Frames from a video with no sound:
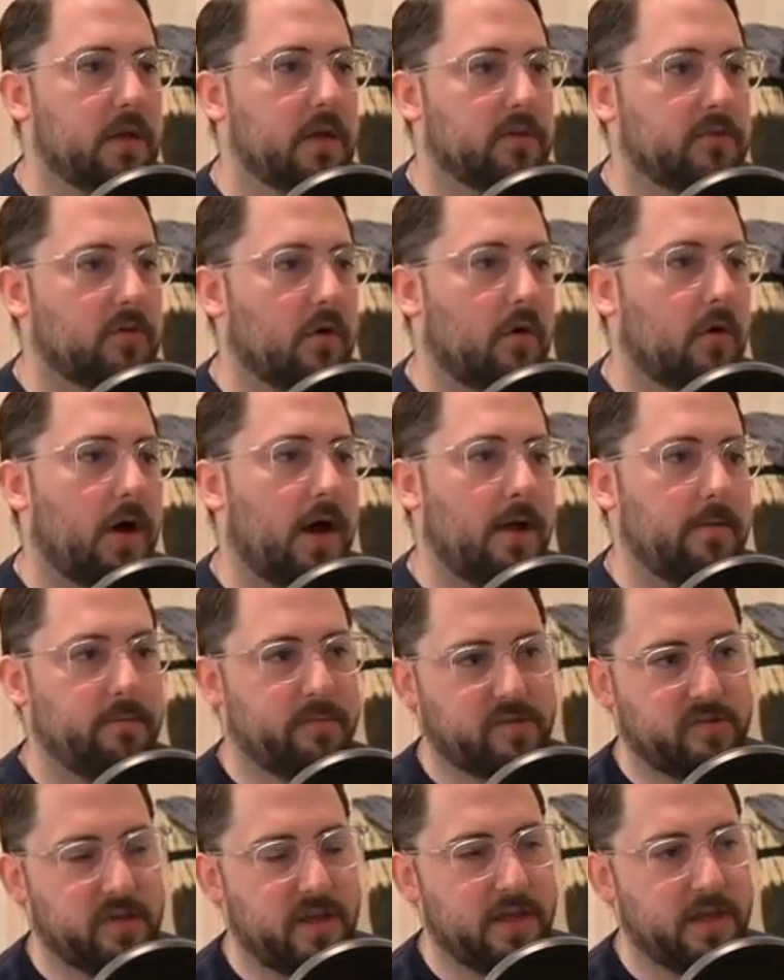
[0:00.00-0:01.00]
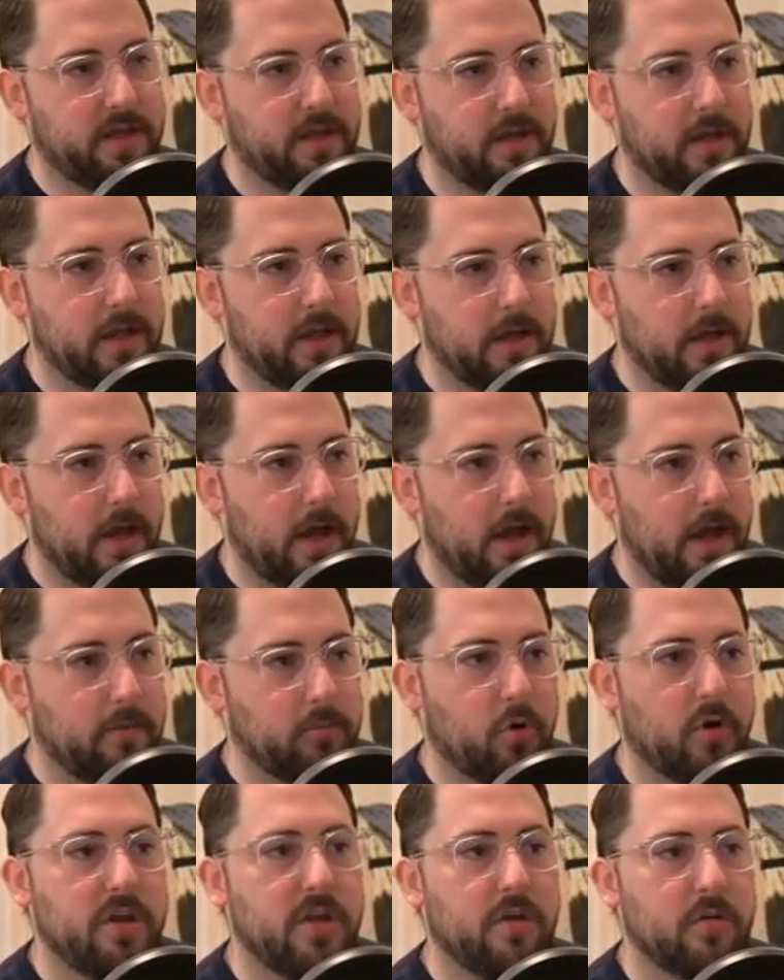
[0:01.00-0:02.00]
So I'm saying I'm
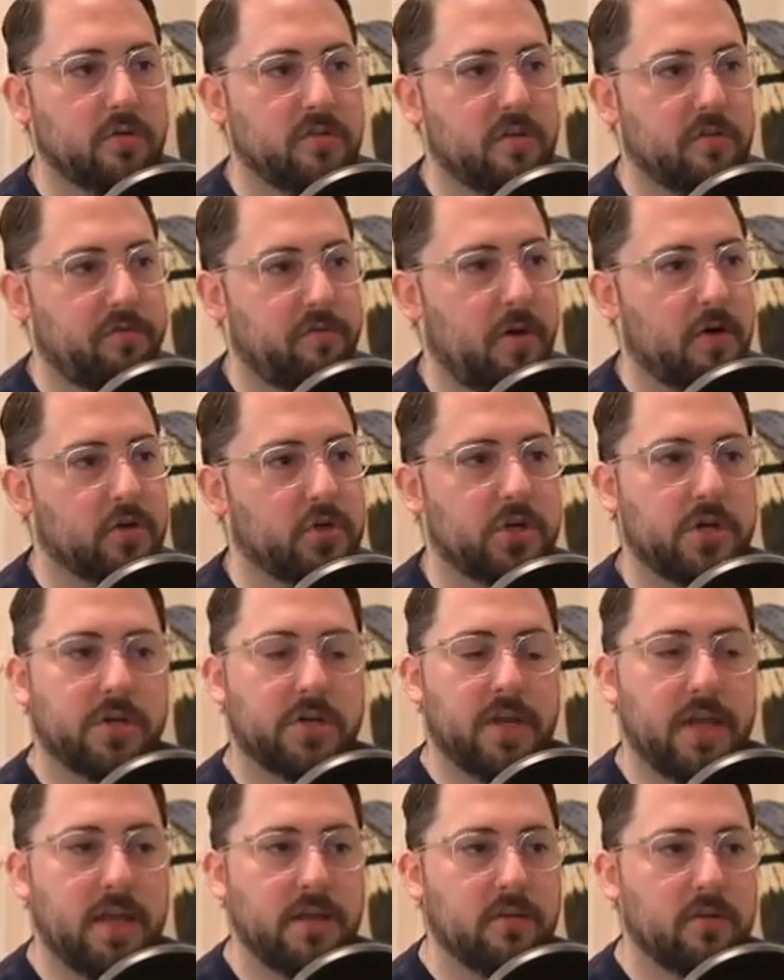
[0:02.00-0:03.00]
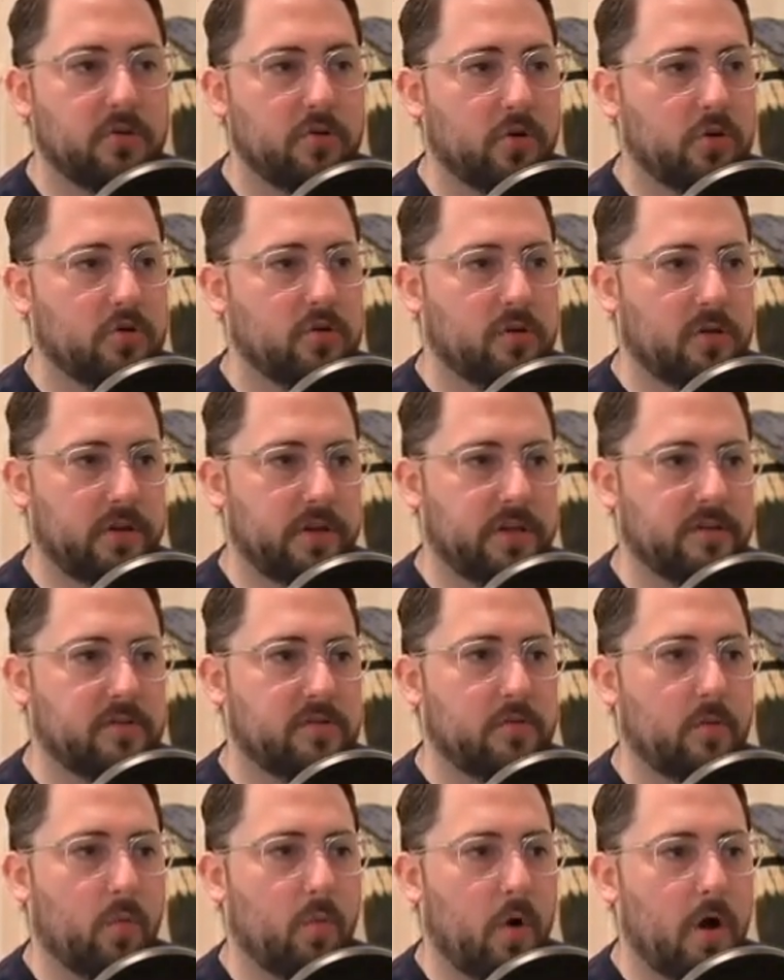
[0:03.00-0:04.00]
going to use the function integer to
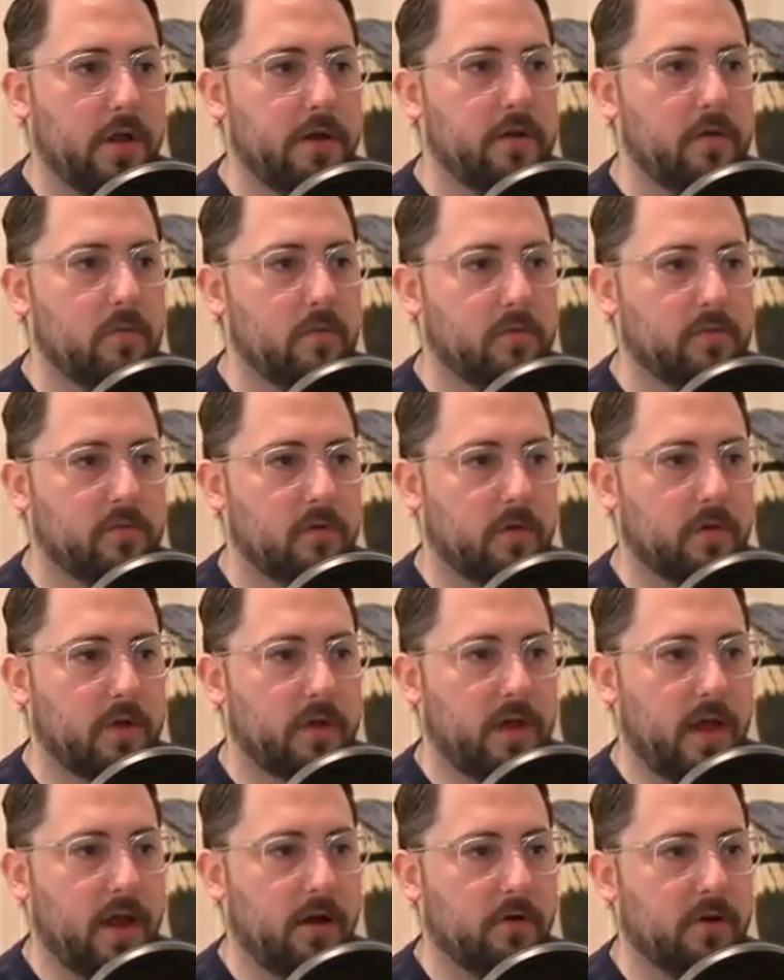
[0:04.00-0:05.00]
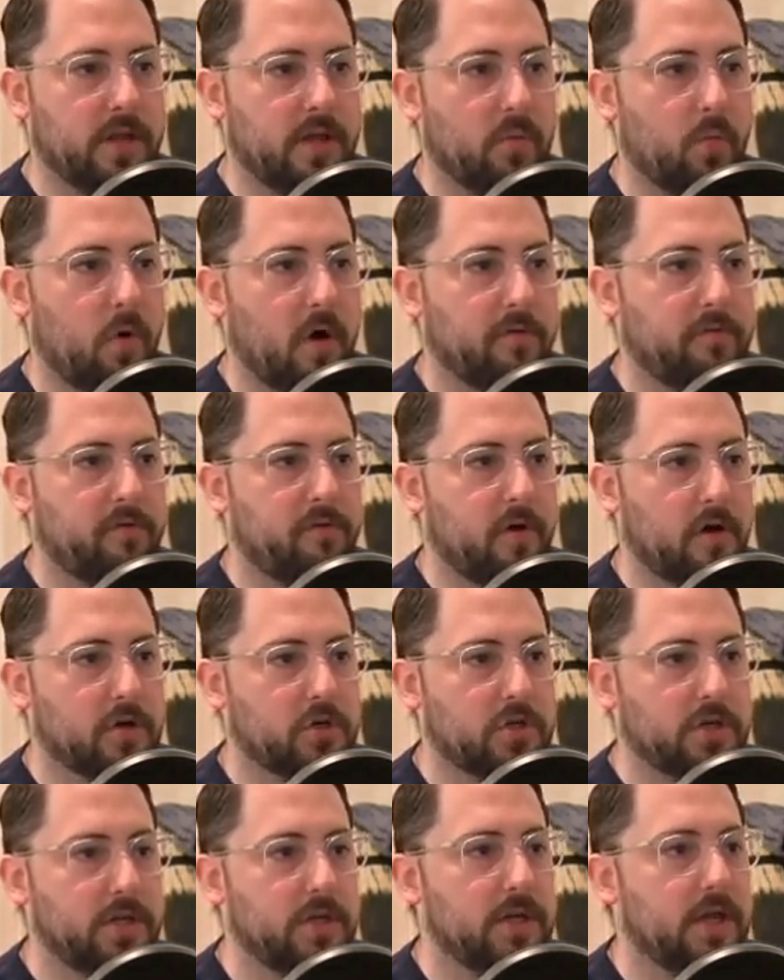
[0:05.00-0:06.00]
list 1, so the arity1
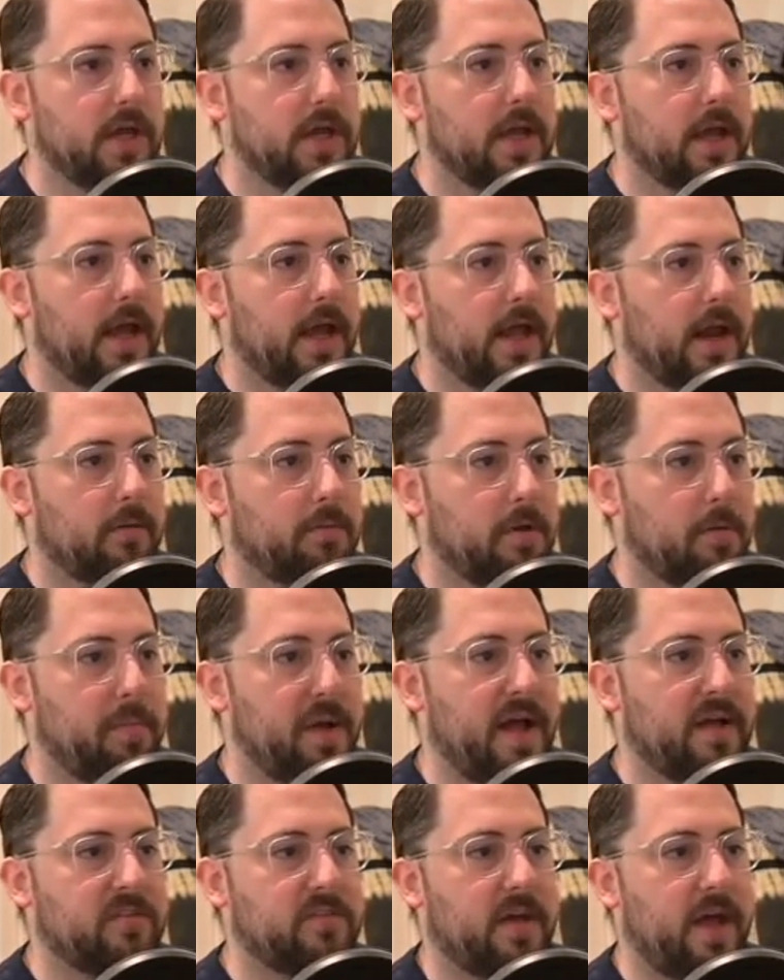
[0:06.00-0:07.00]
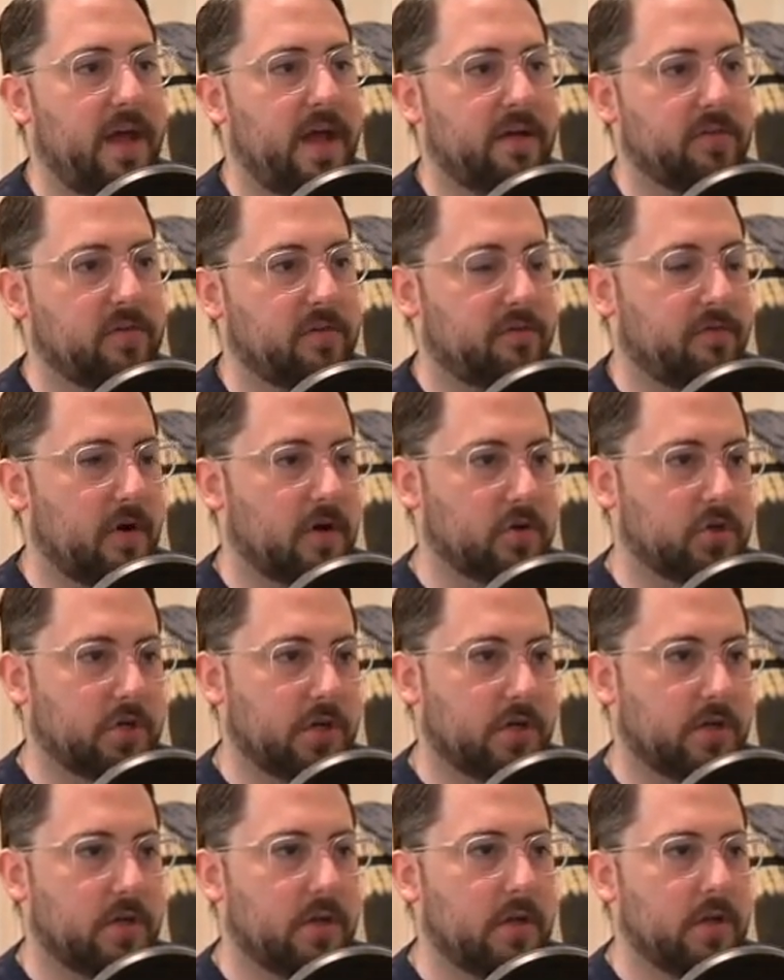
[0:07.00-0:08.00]
function, and I'm going to pass it as a
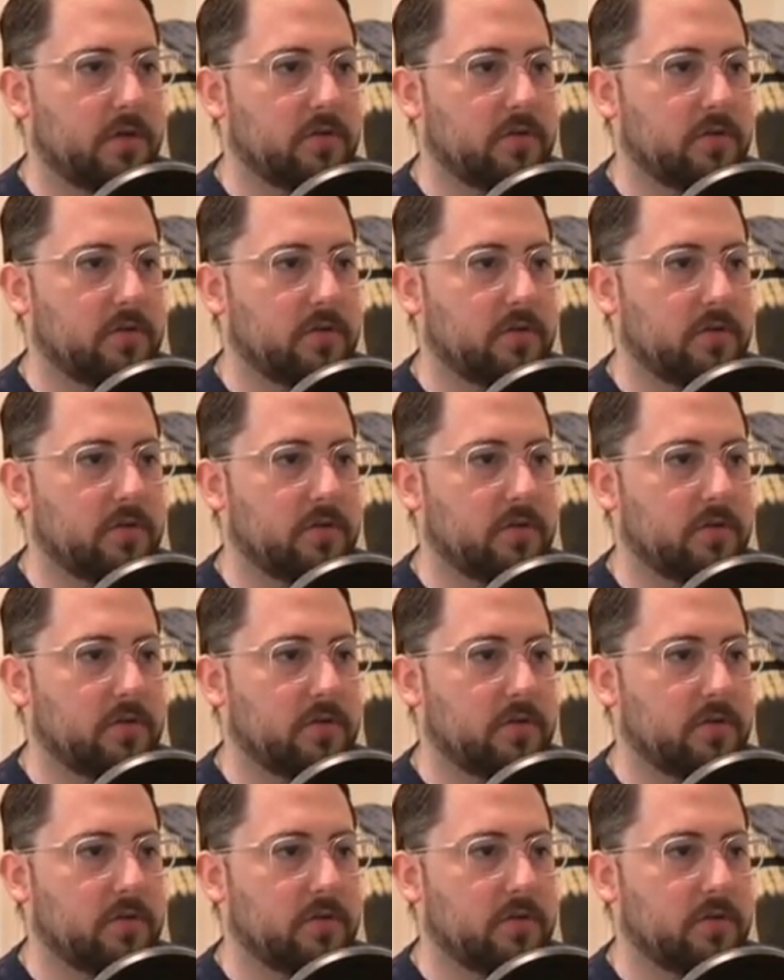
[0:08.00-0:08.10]
function.